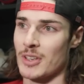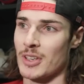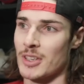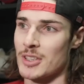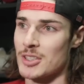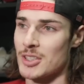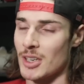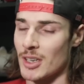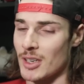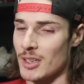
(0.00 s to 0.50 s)

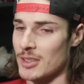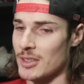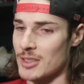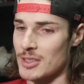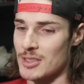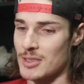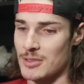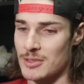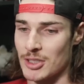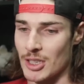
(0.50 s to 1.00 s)
to
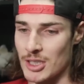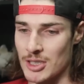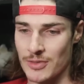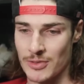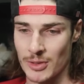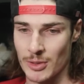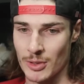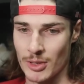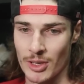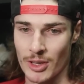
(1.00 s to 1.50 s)
just change a
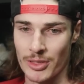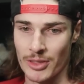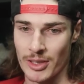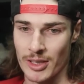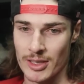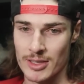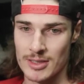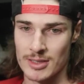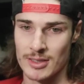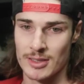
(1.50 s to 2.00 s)
few little
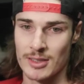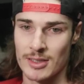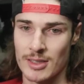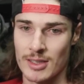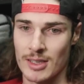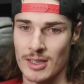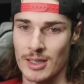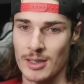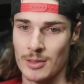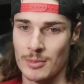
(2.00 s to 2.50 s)
things and
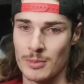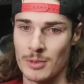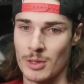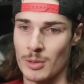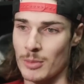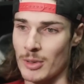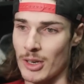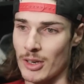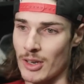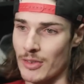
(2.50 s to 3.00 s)
a
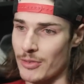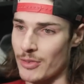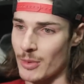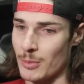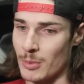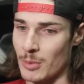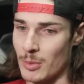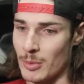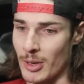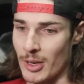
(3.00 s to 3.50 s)
little better
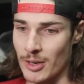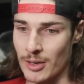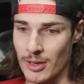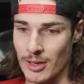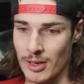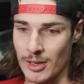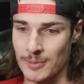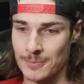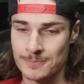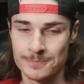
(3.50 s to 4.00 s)
effort, and we'll be better
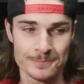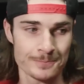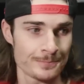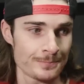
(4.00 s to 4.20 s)
tonight.